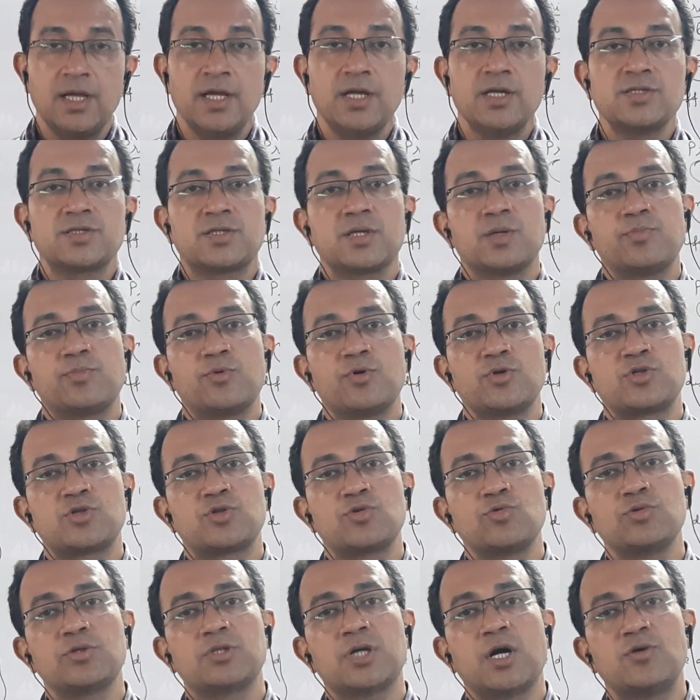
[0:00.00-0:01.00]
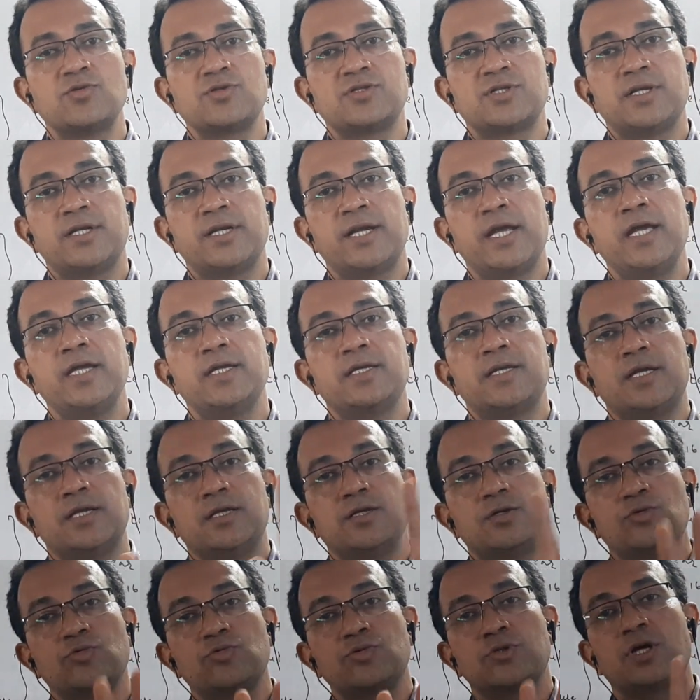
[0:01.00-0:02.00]
Suppose 2008
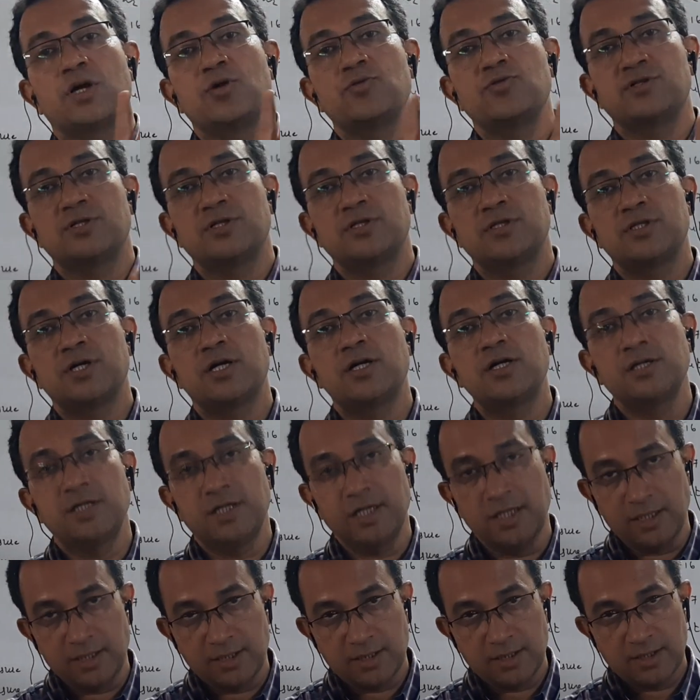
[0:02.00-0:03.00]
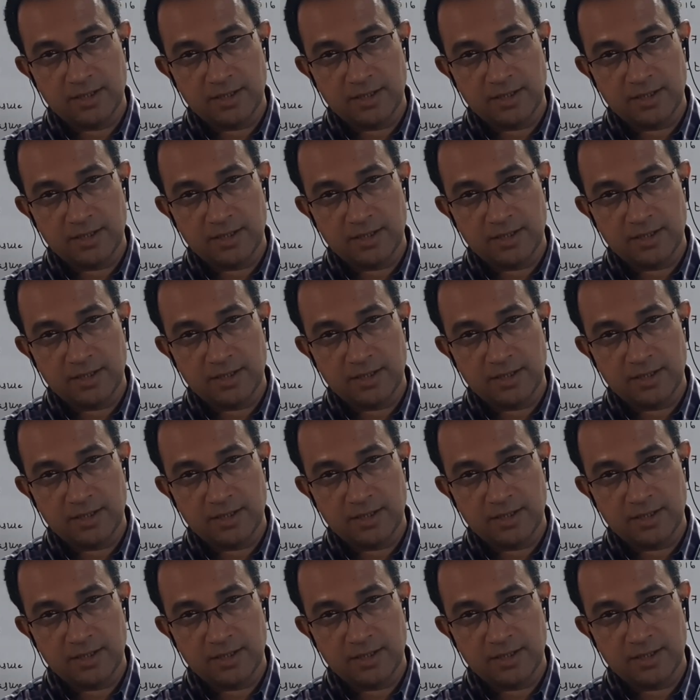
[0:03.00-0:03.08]
and 2013.